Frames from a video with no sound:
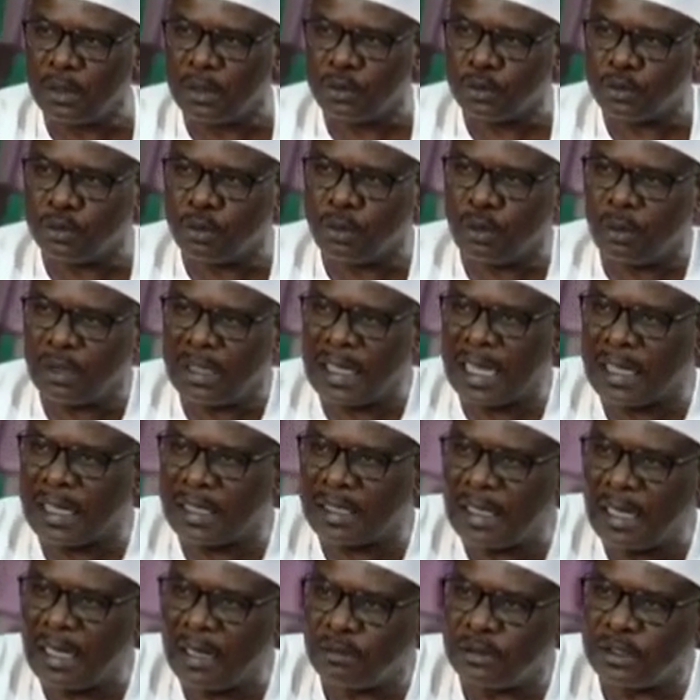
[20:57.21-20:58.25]
So, hmm. like
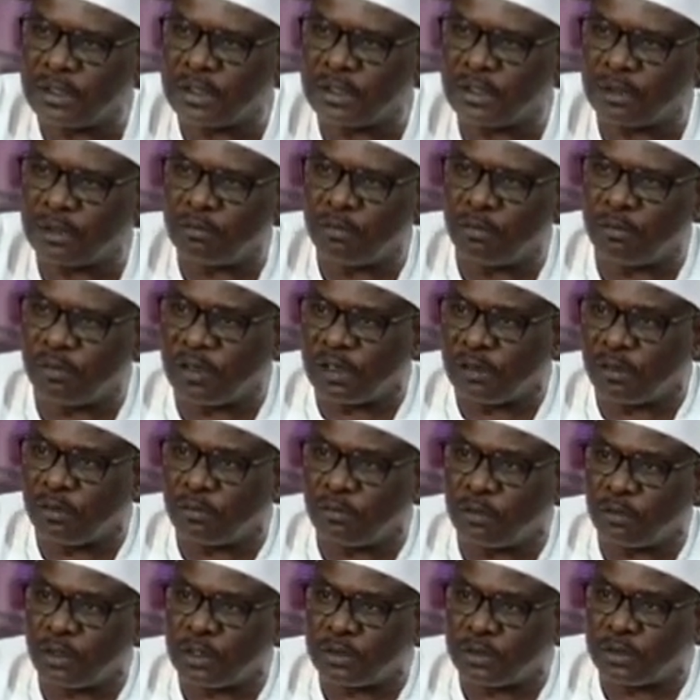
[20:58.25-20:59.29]
now, this removal
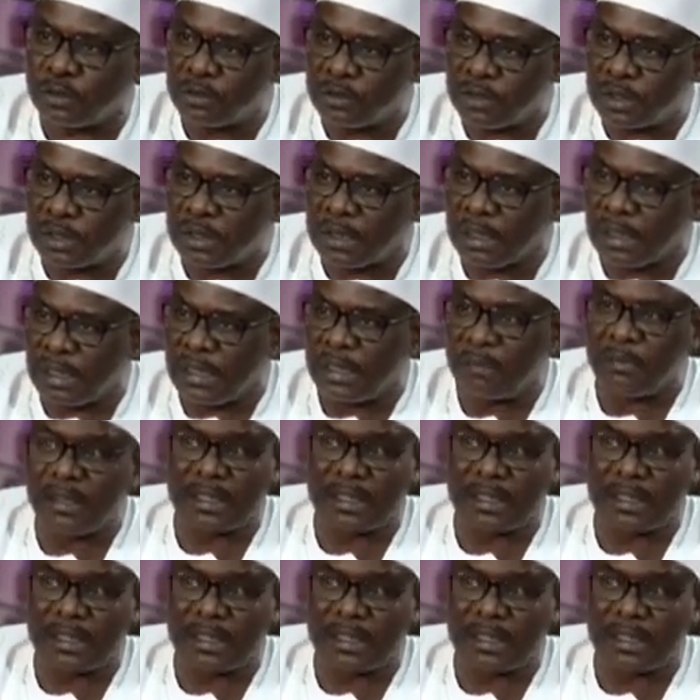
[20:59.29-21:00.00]
of oil subsidy. Let me